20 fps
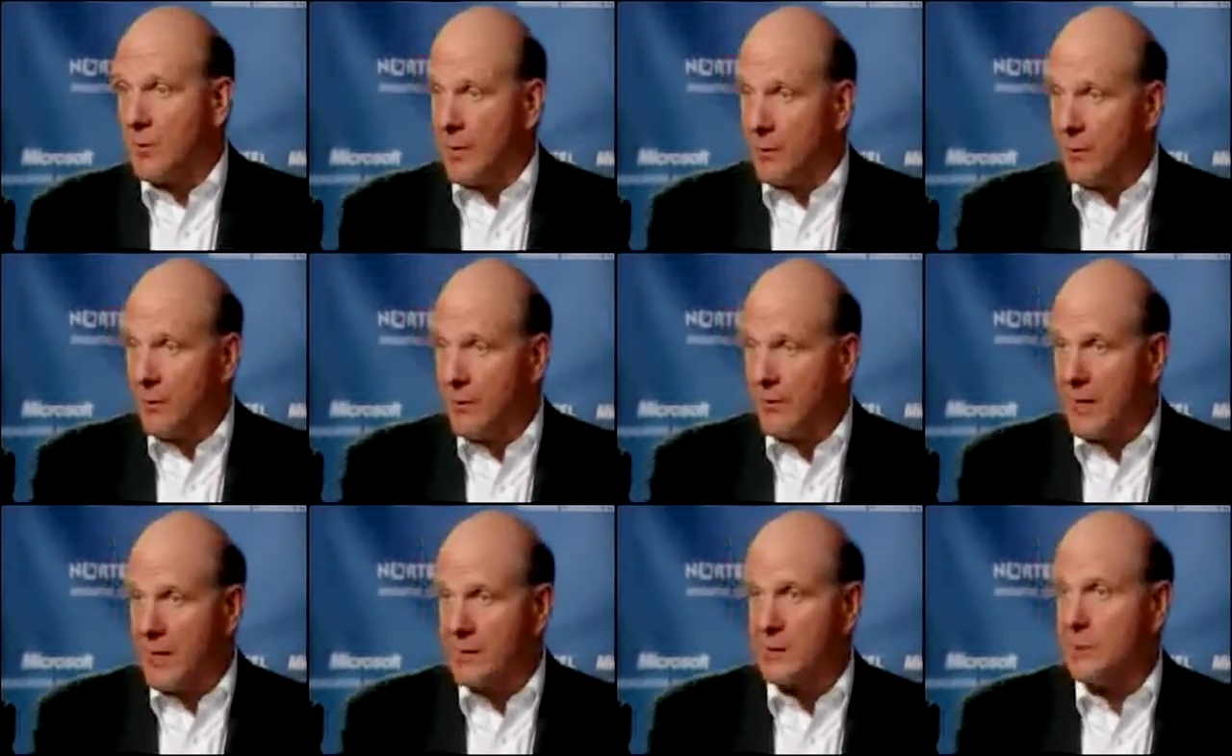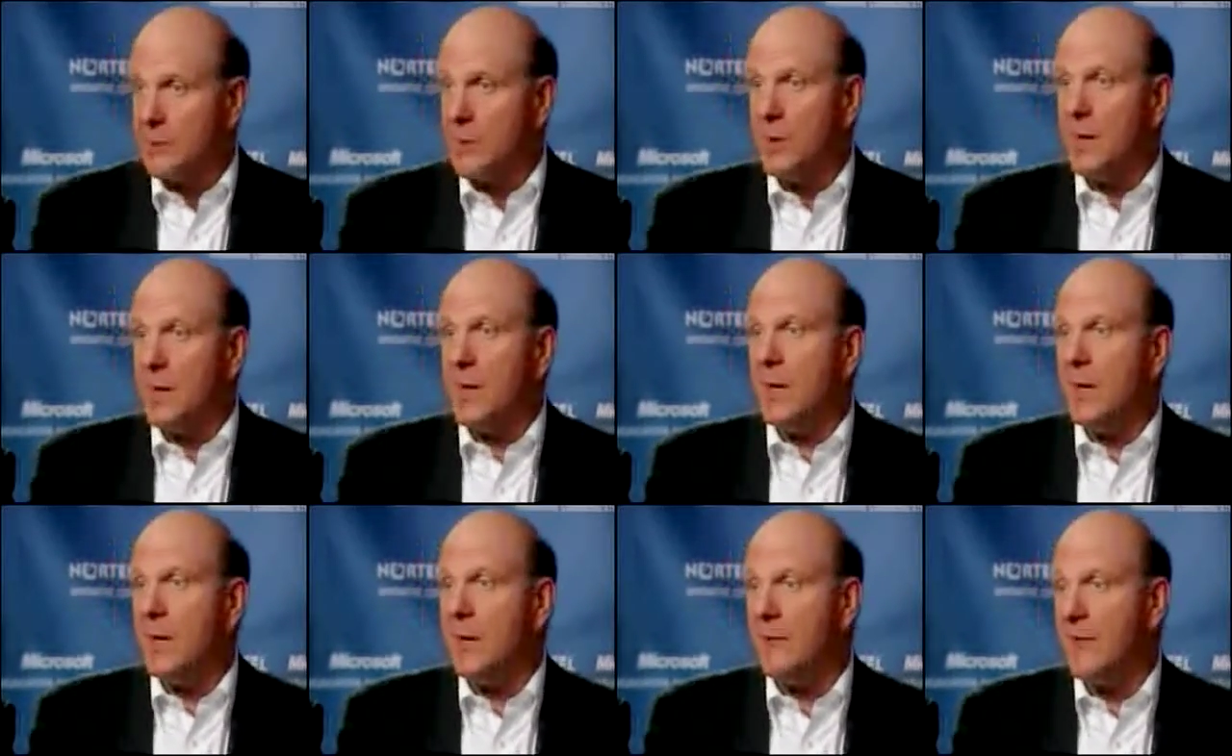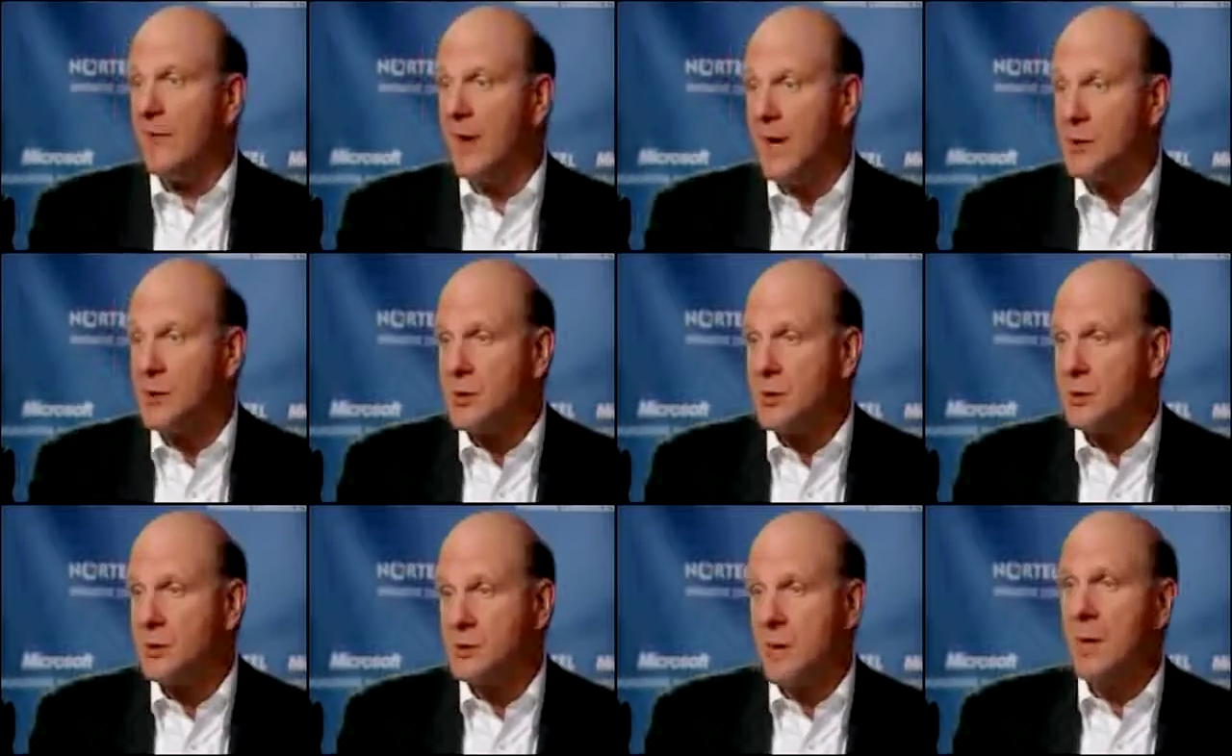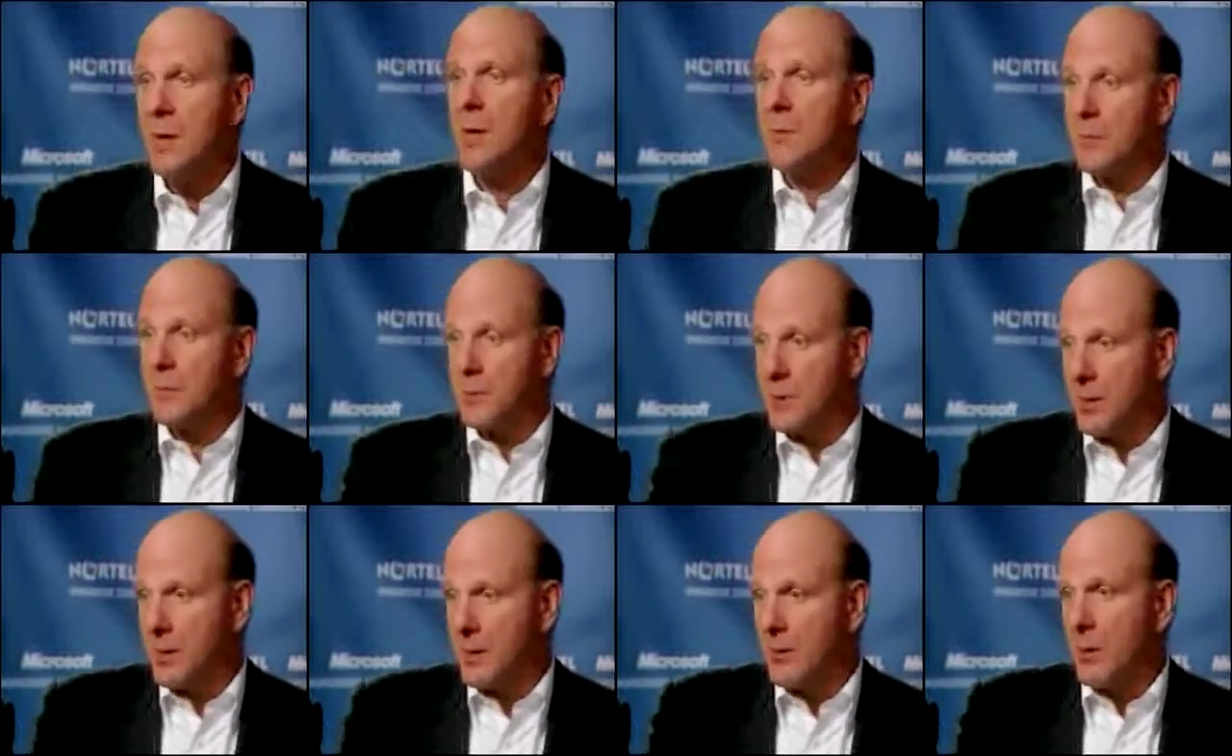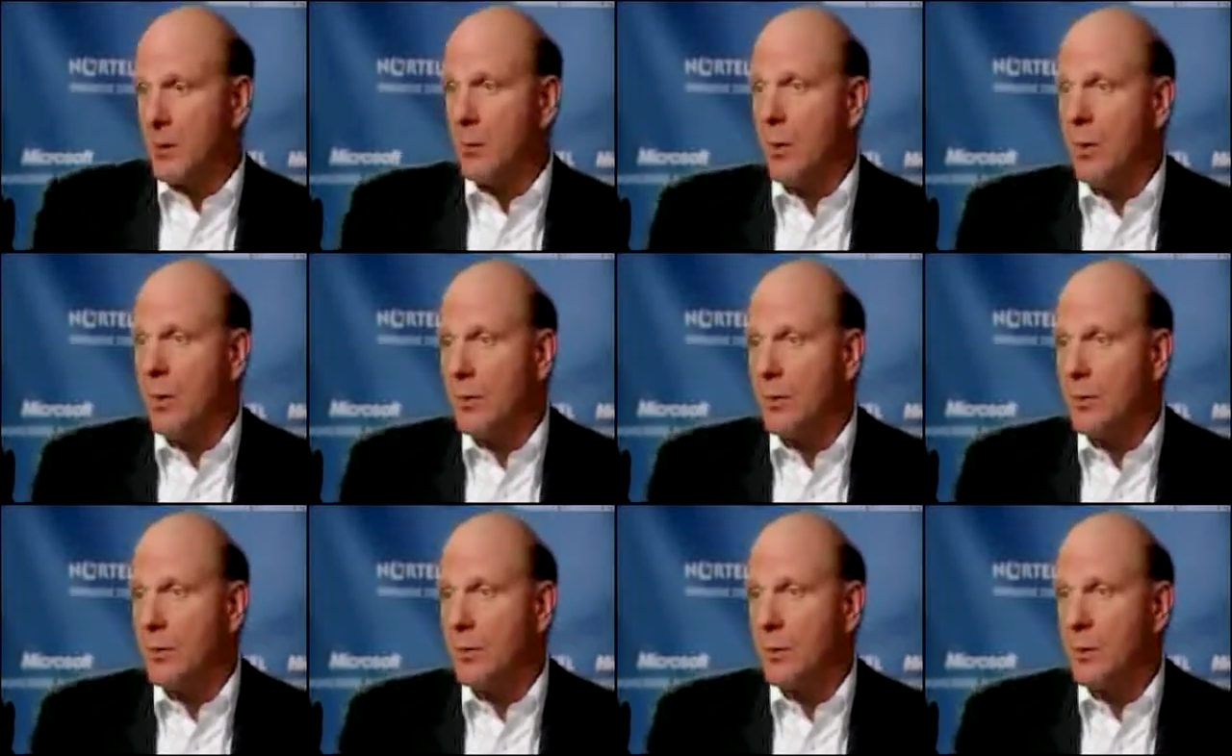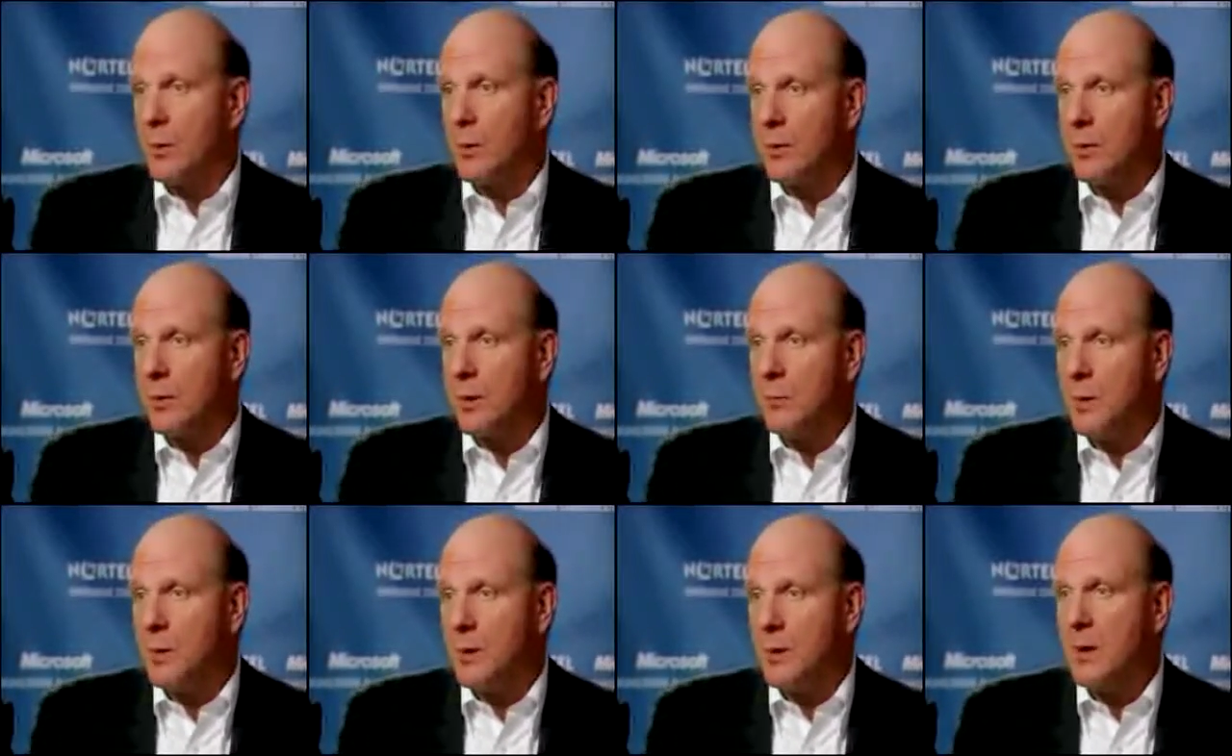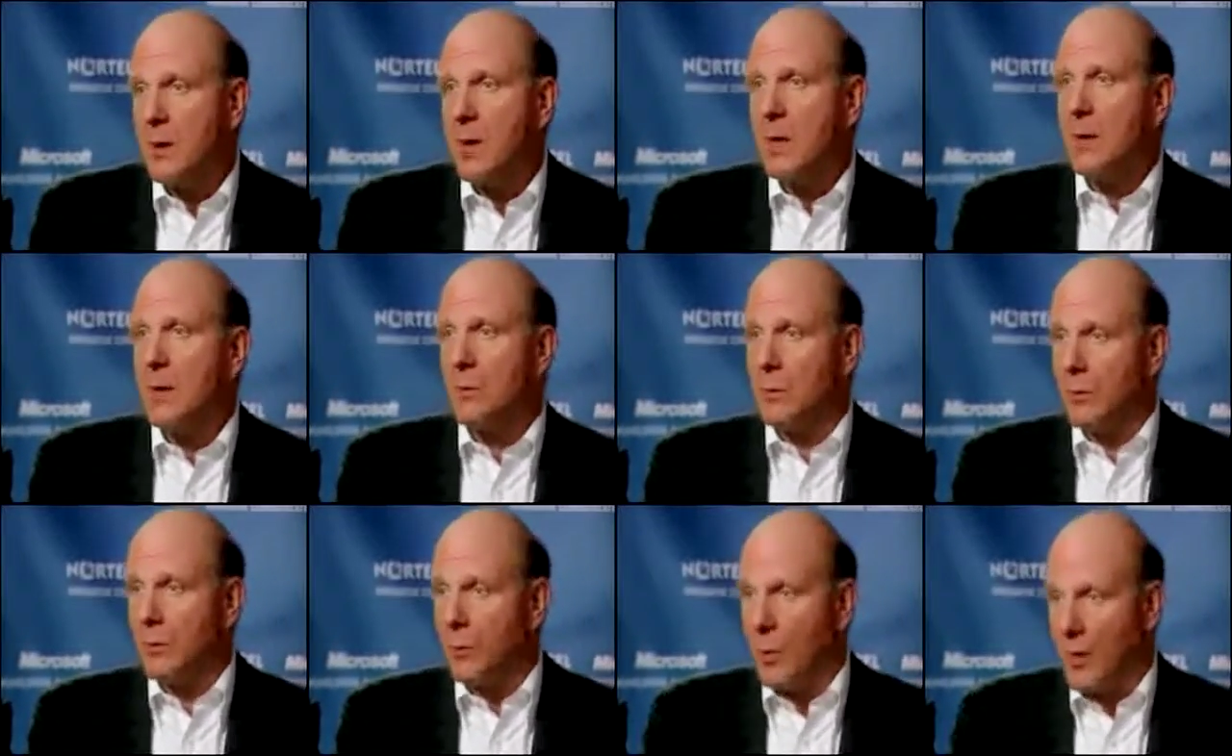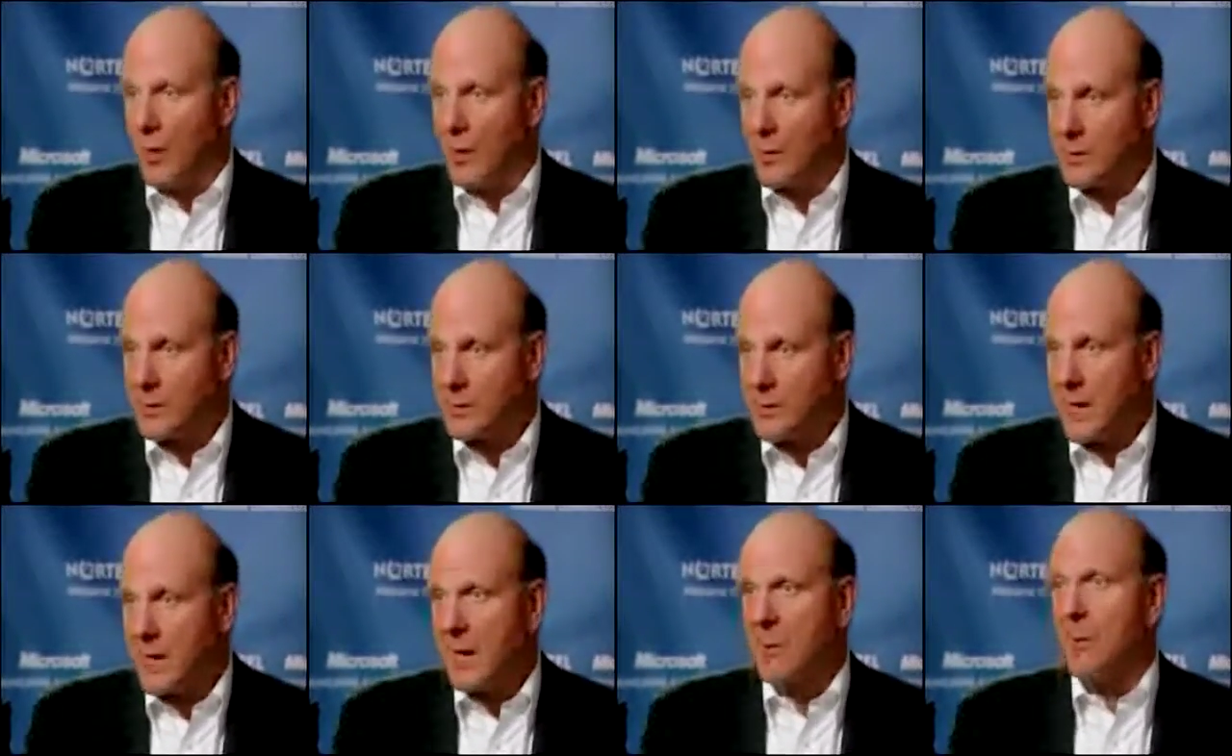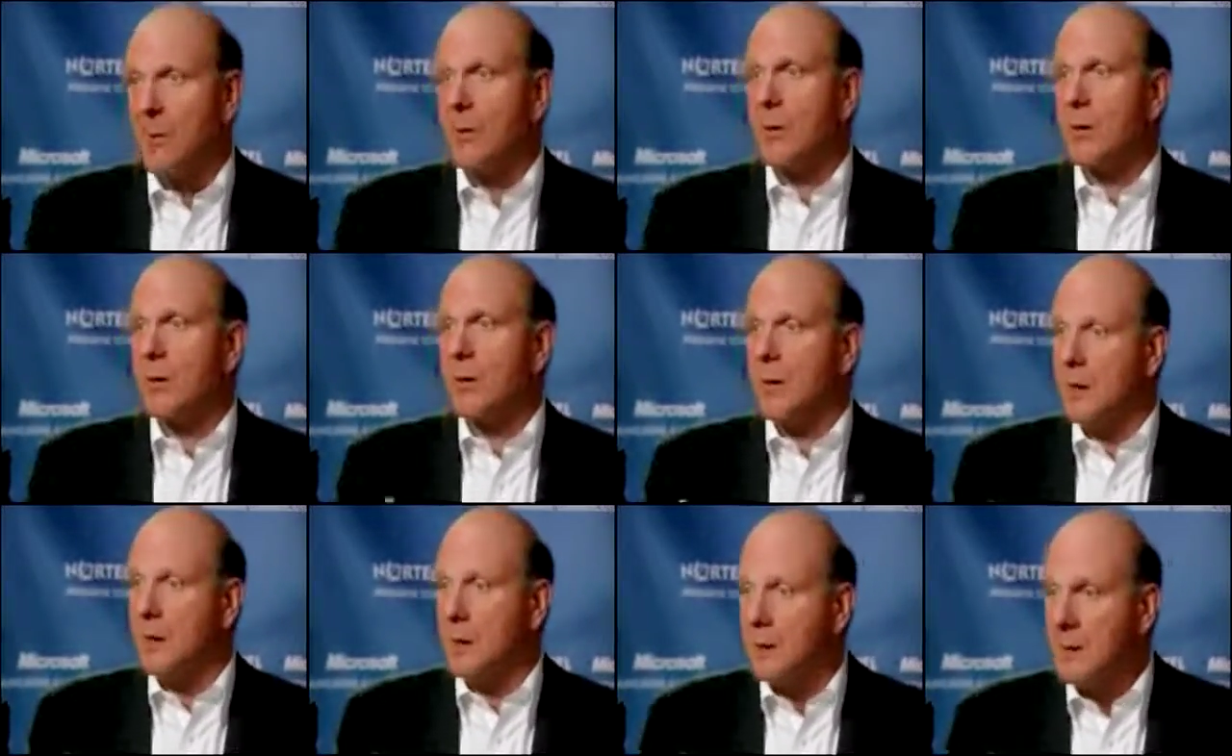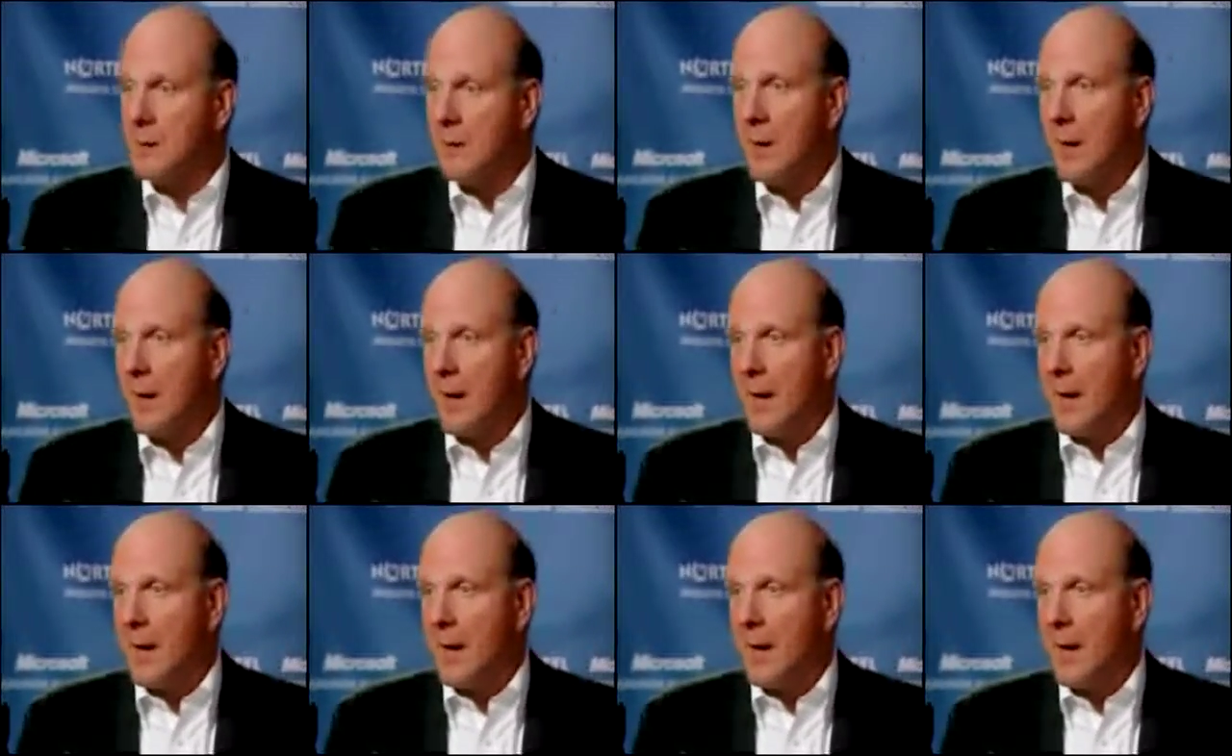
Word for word: We think we've got some unique innovations, particularly what we're doing with community, with wireless networking.